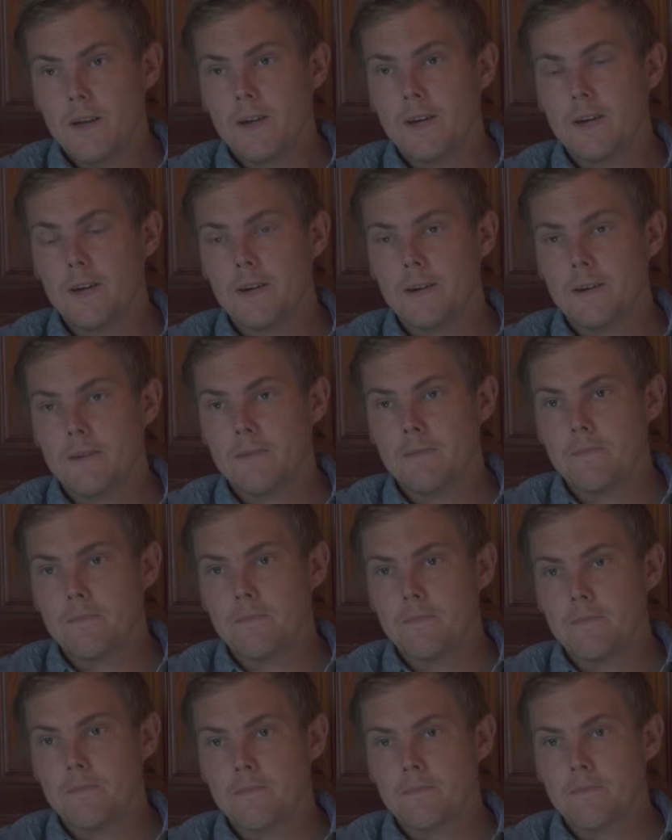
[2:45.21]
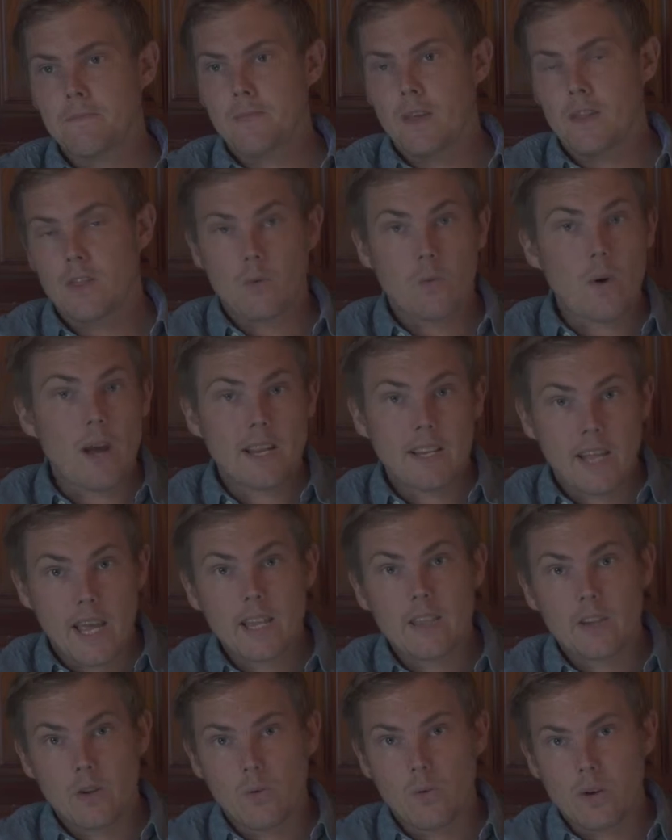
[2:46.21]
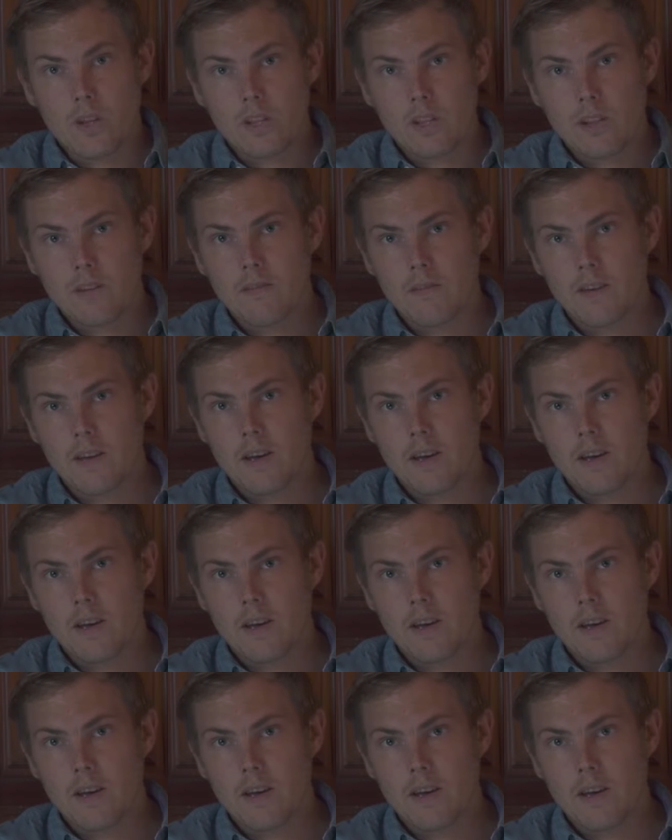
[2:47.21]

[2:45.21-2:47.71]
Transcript: the way they do it.